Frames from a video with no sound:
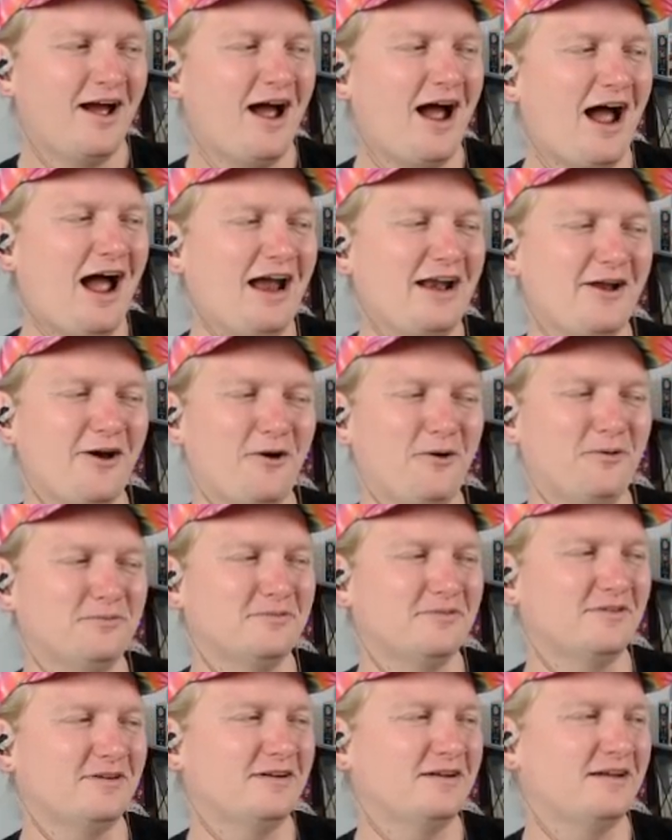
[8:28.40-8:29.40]
I
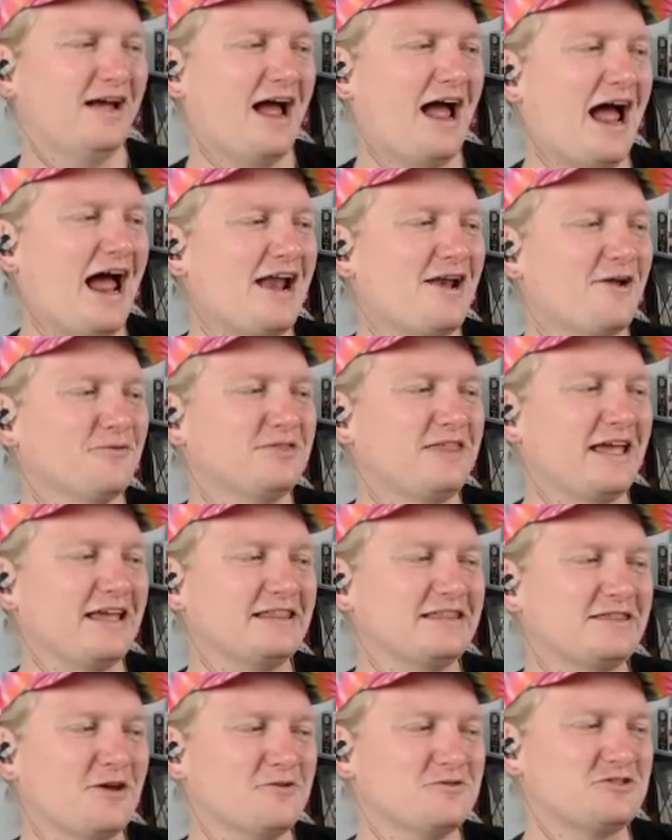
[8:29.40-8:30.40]
don't
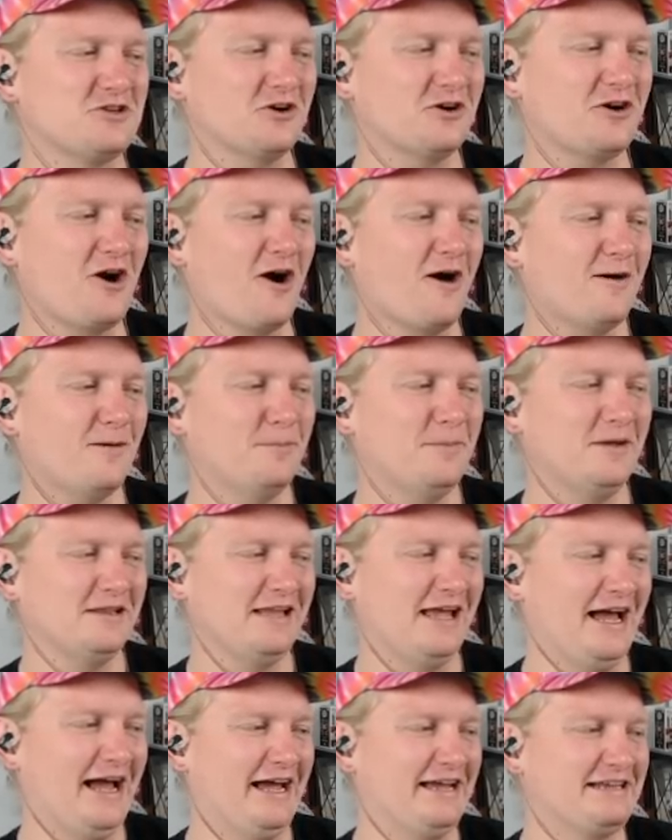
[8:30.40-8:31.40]
think those are
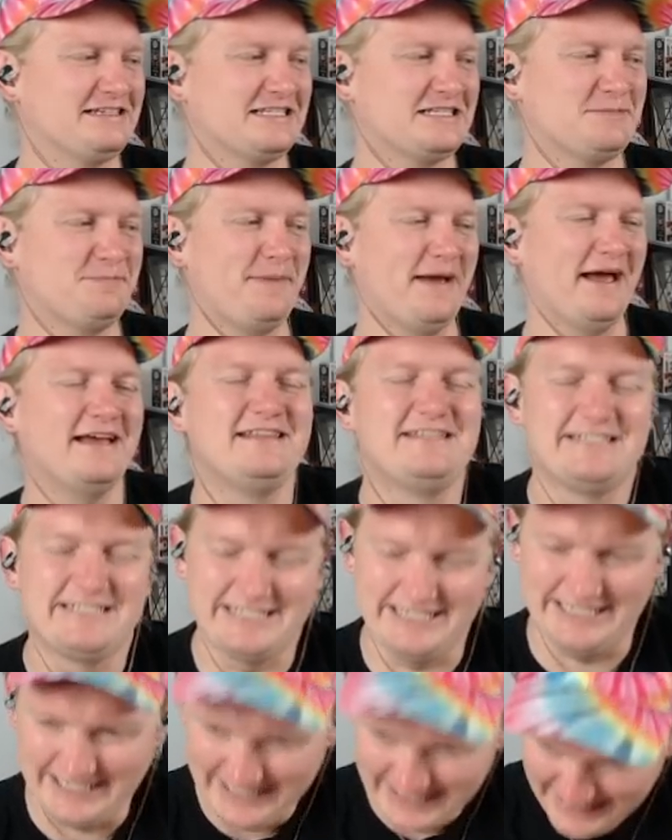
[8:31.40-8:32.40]
caramelized,
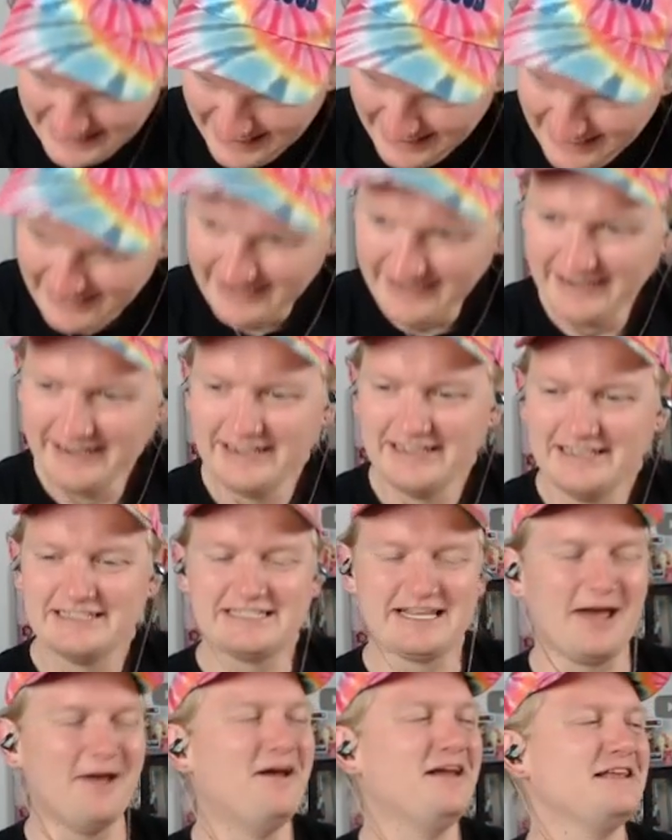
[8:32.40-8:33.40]
bestie.
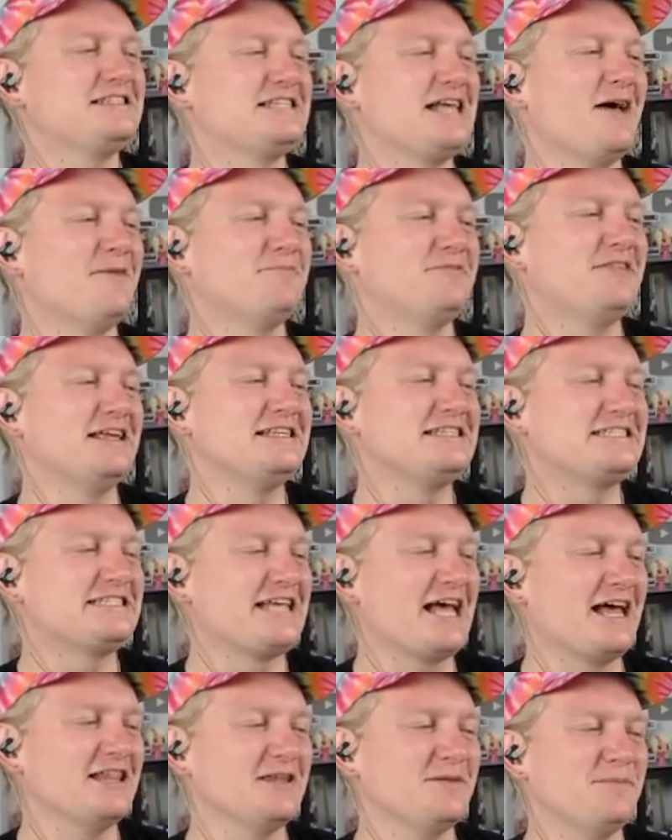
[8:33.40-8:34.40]
So something's
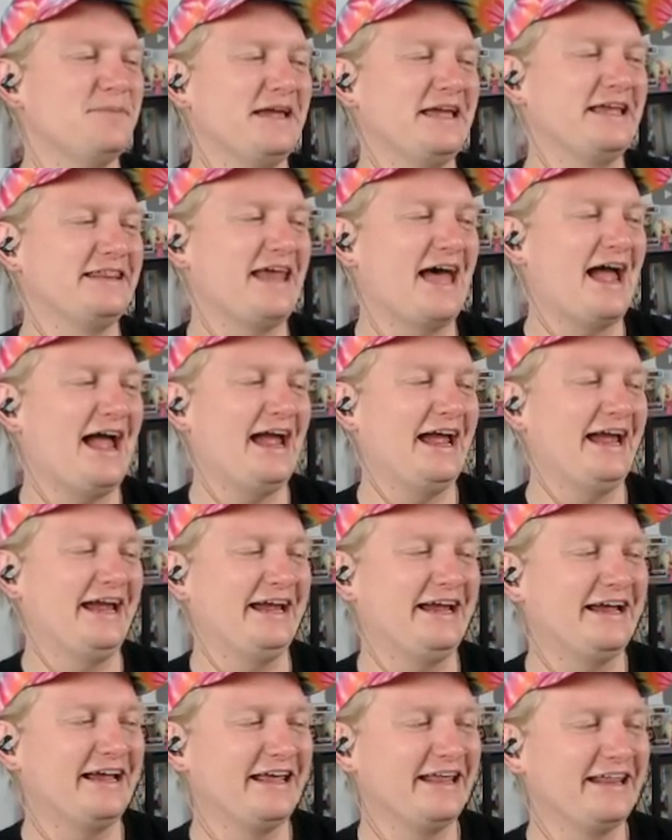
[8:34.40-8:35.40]
telling me
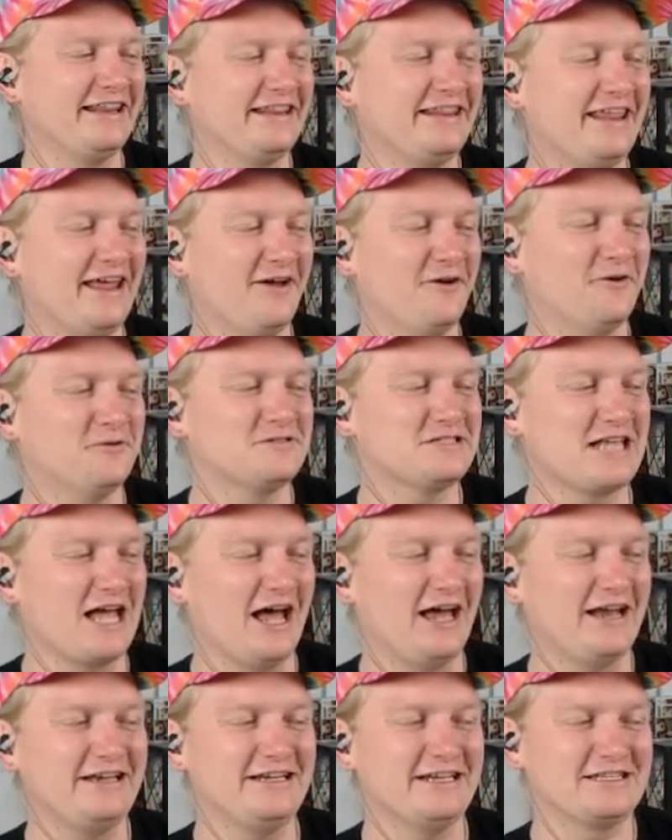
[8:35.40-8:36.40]
that those
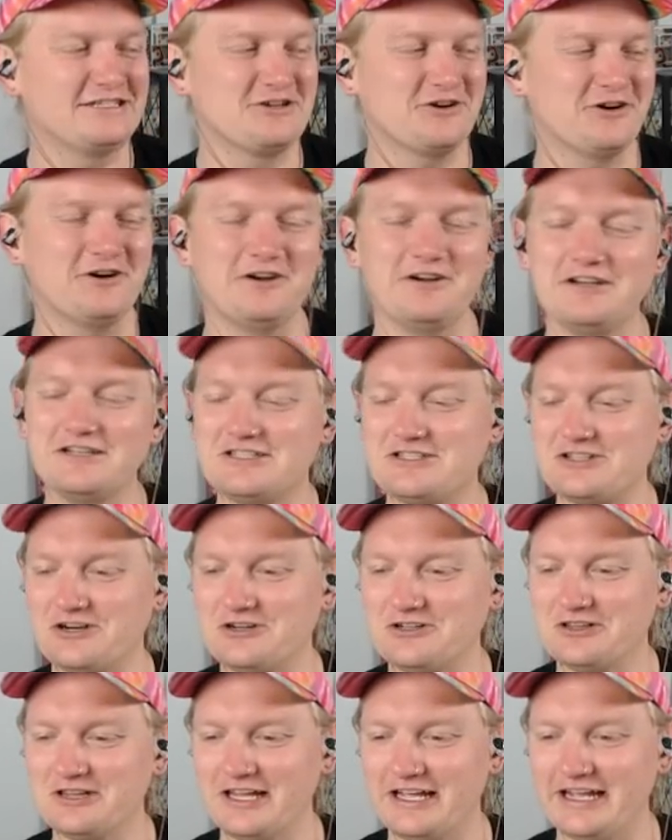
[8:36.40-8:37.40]
onions are
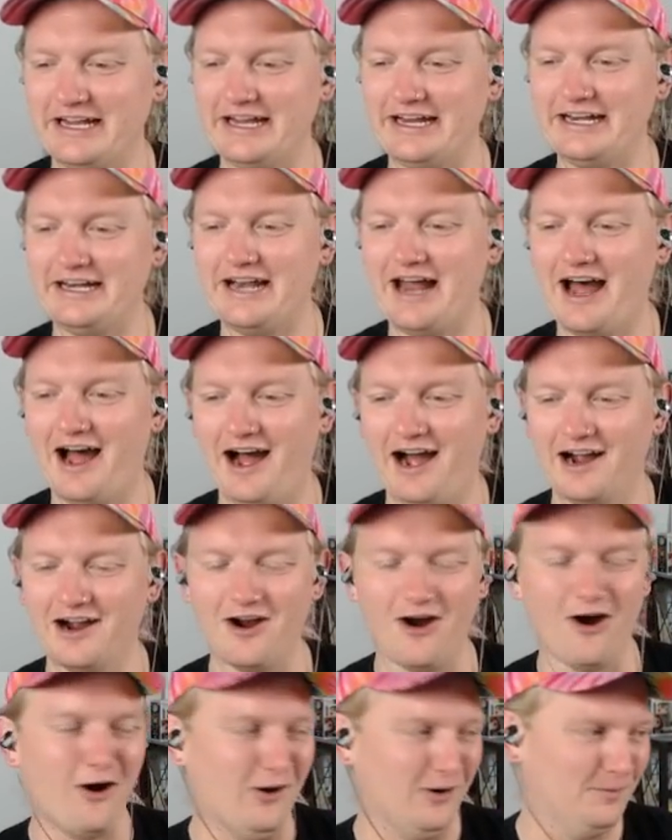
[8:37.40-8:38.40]
certainly not
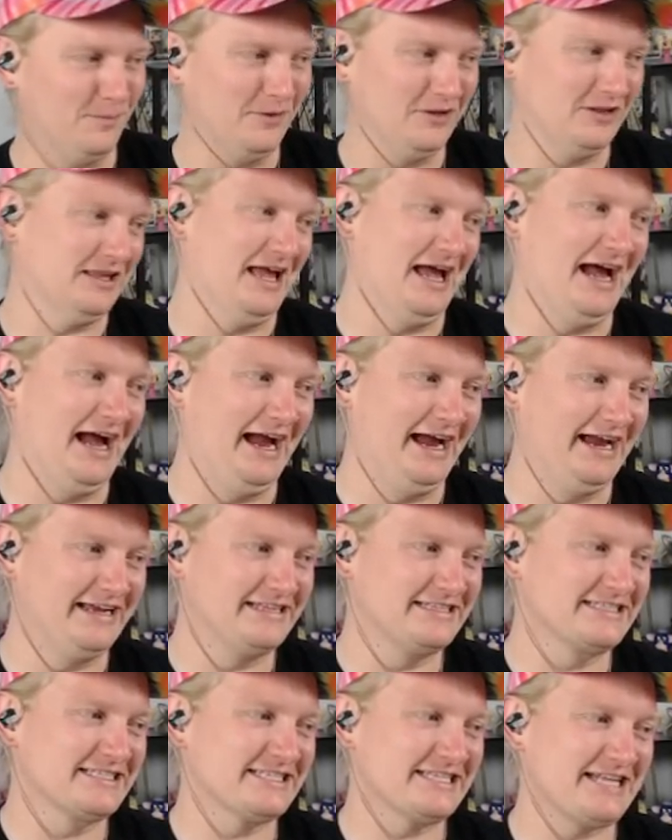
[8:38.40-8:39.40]

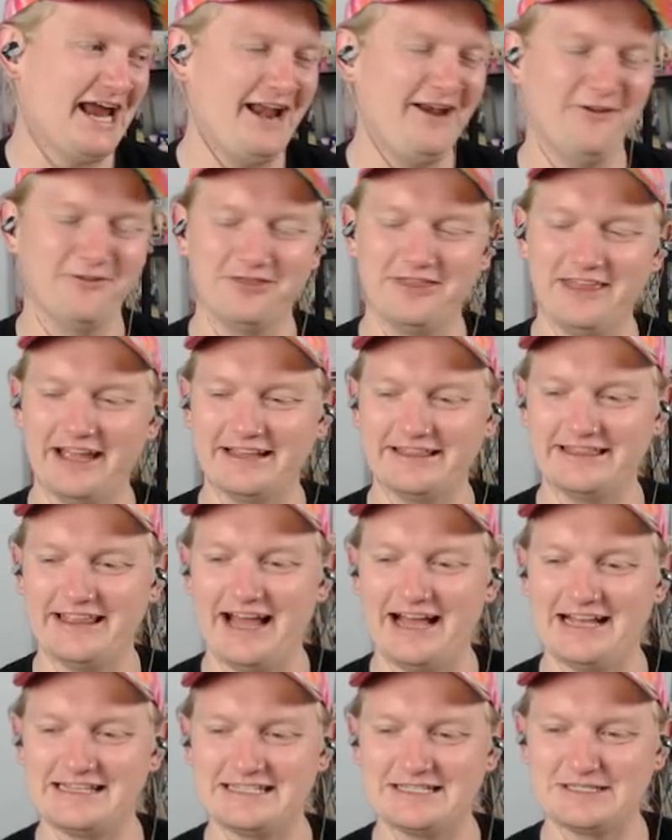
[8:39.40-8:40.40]
caramelized. I don't think
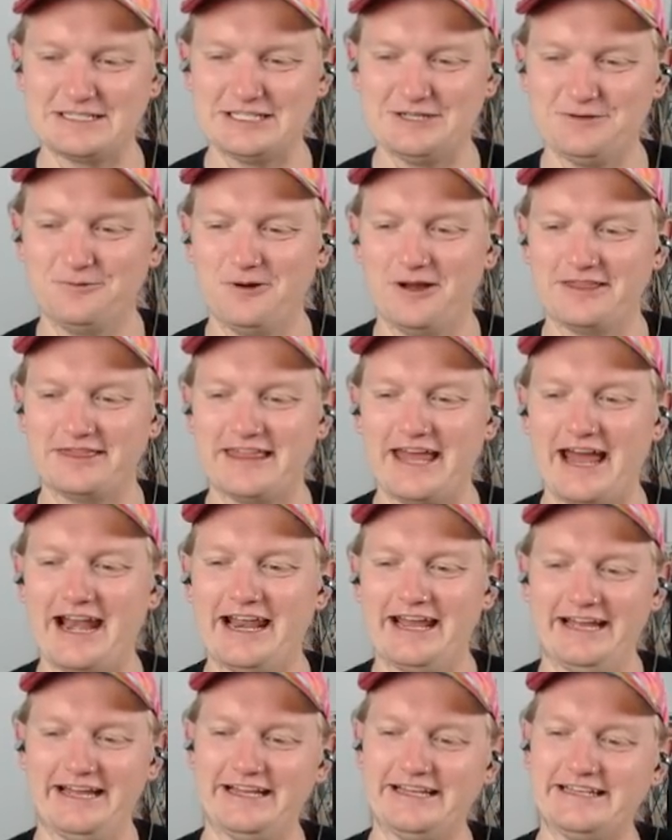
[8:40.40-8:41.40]
that's what that
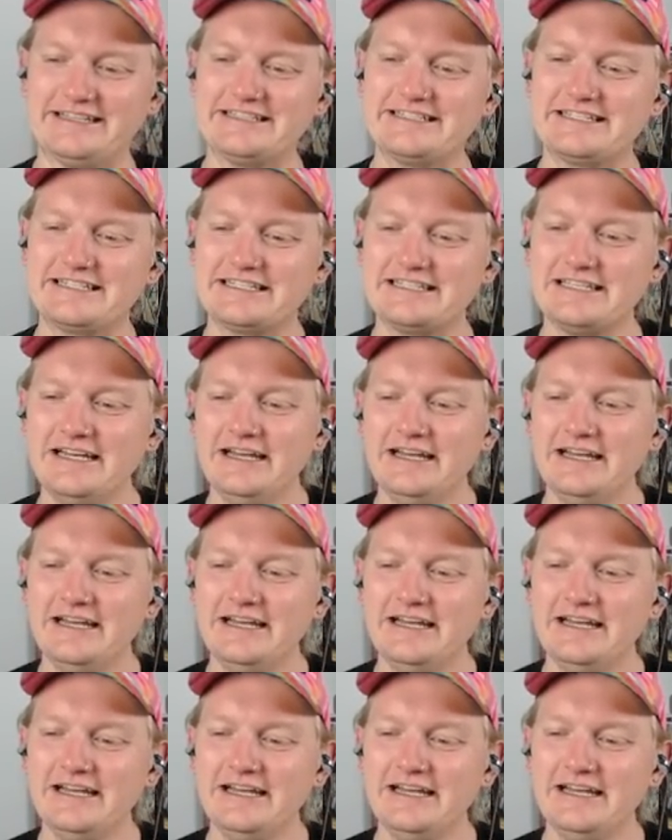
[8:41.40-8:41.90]
is.